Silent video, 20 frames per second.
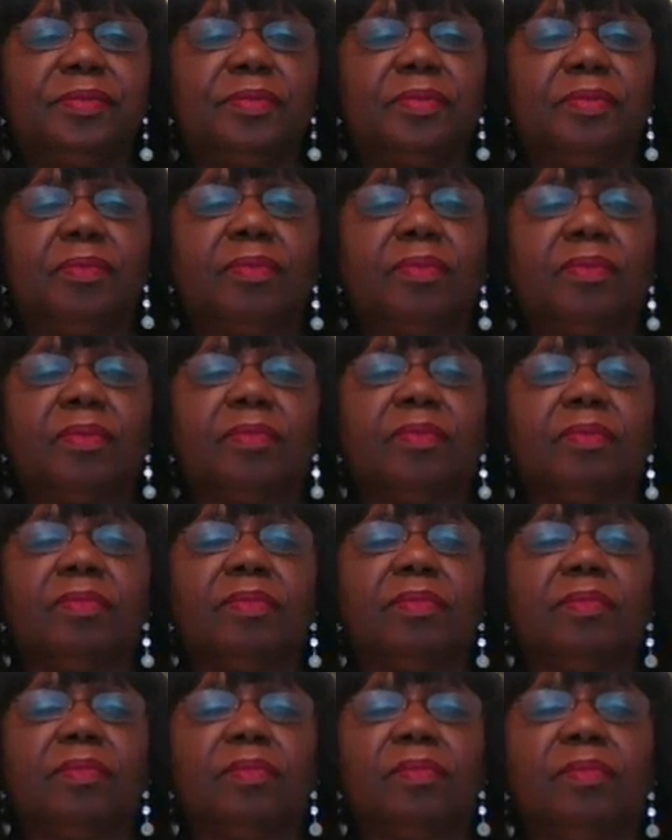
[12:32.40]

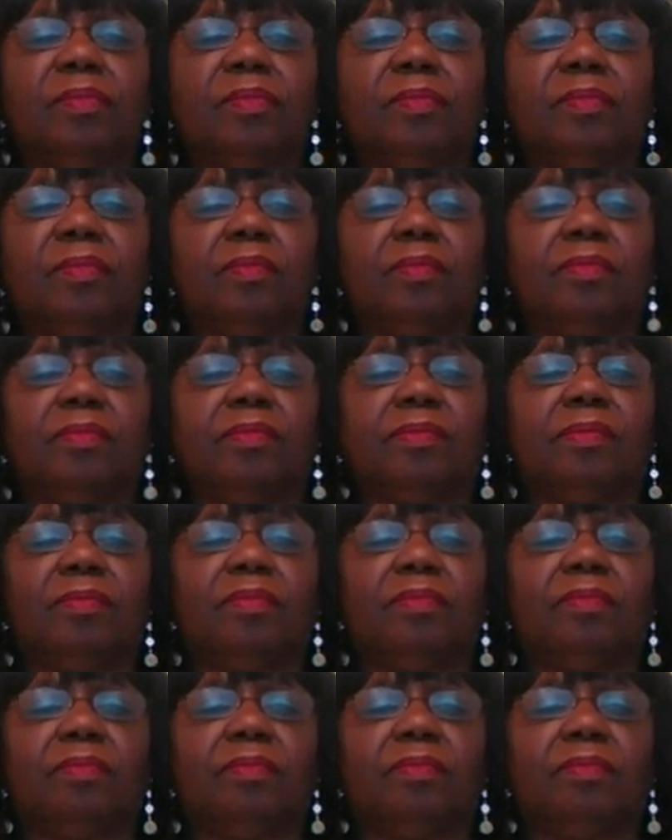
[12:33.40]

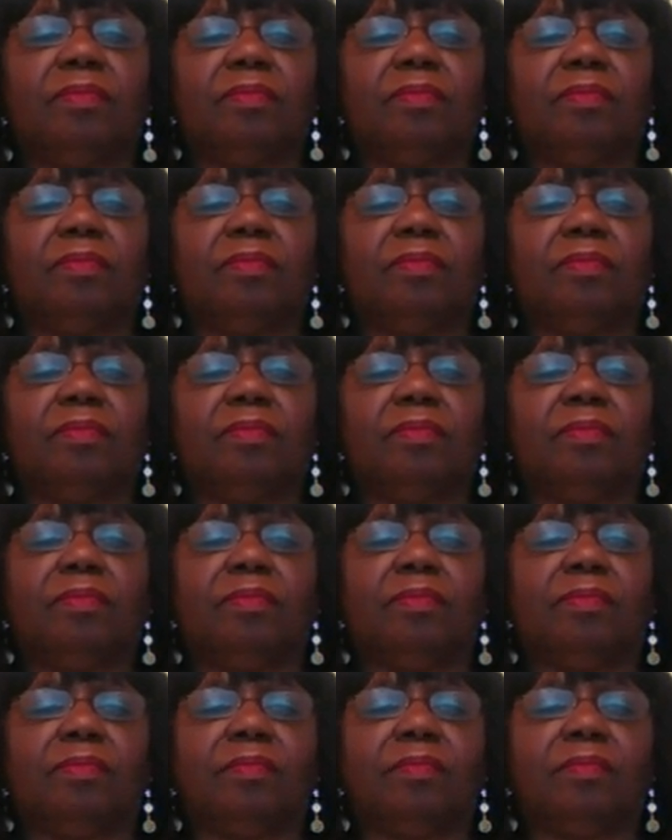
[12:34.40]

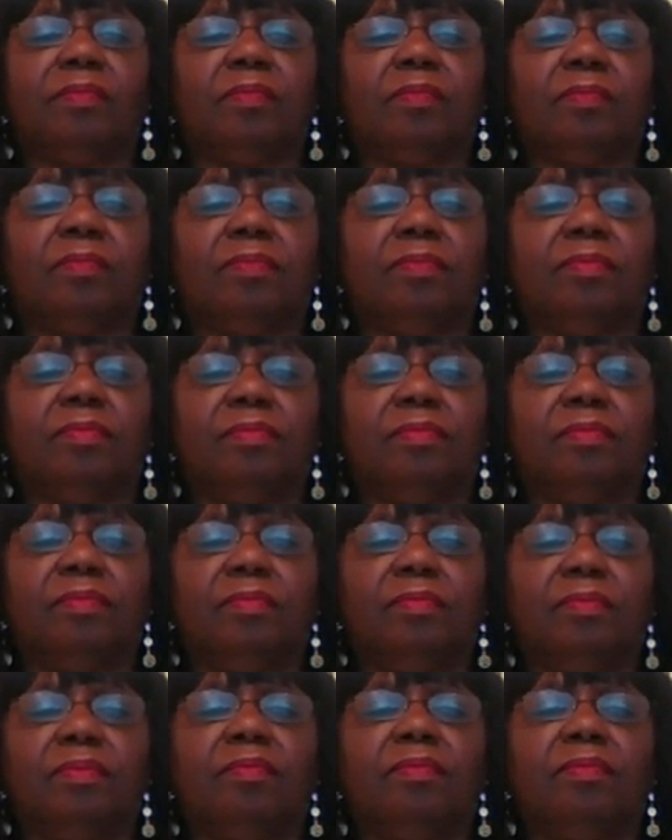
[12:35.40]

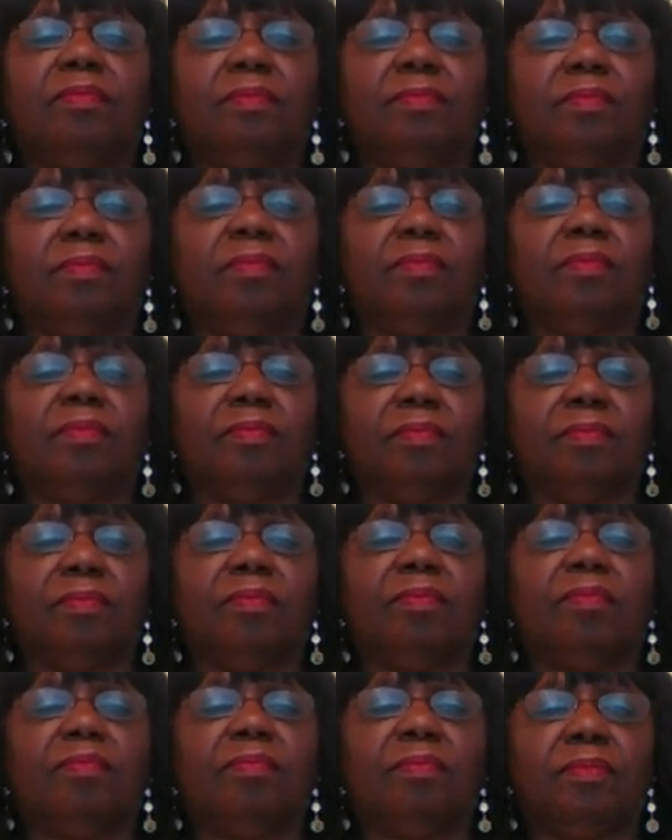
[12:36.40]

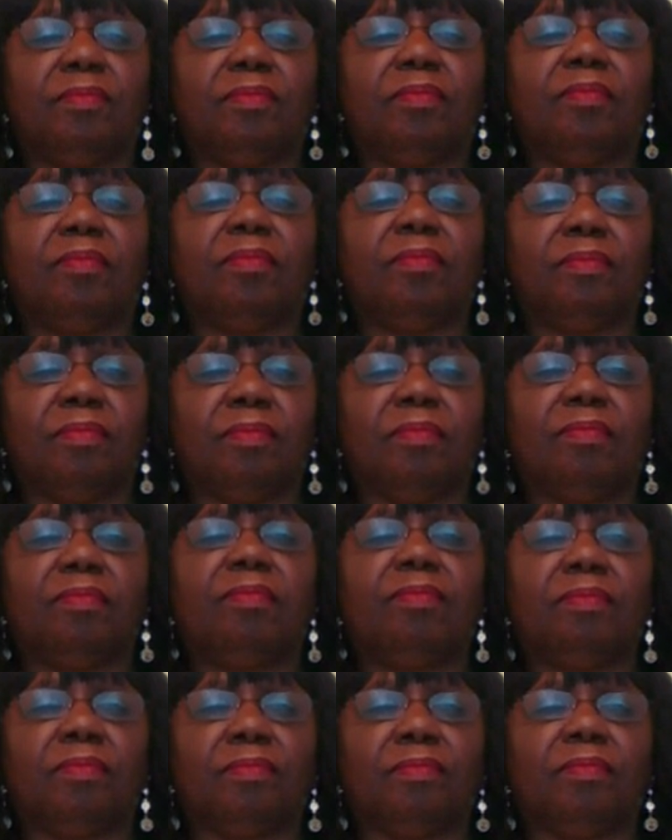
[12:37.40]

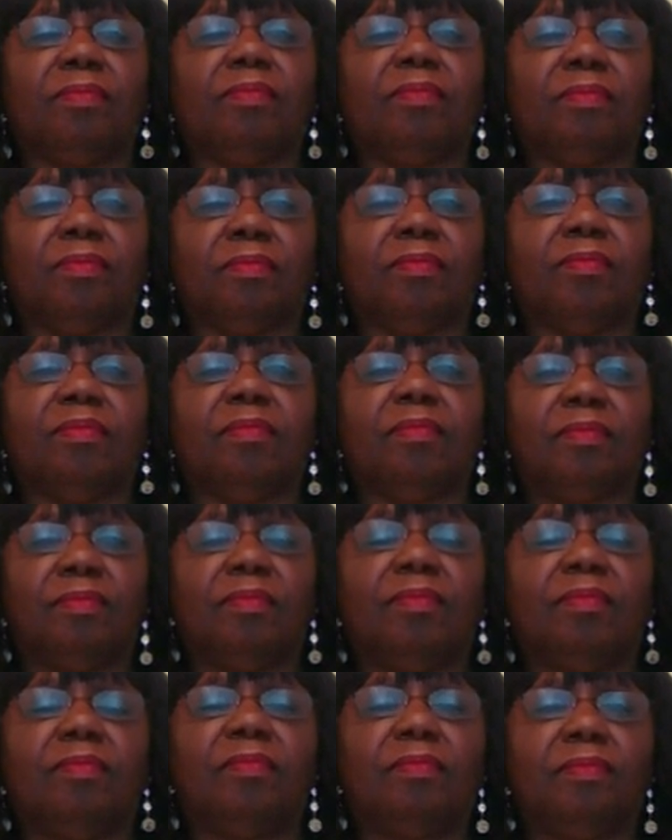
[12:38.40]

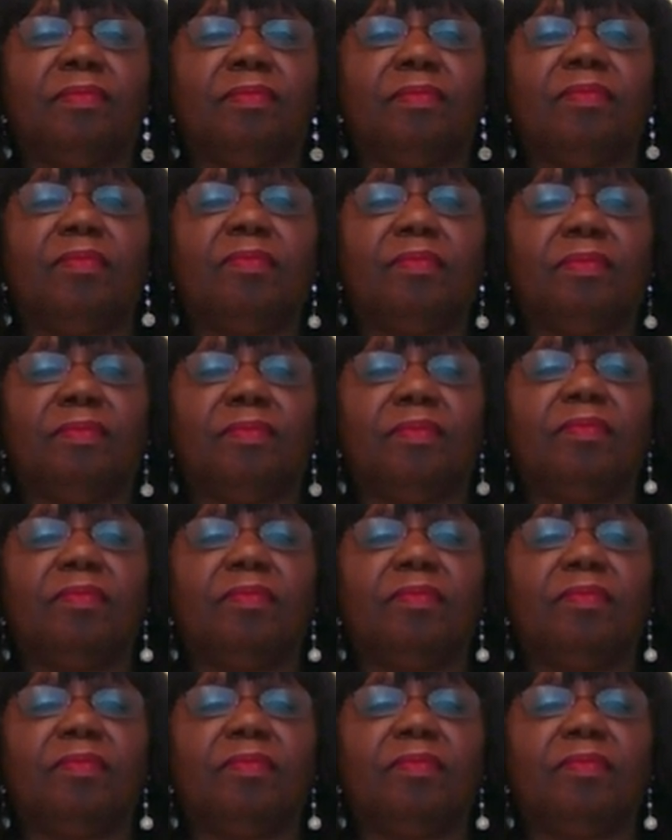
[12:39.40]
This person isn't speaking.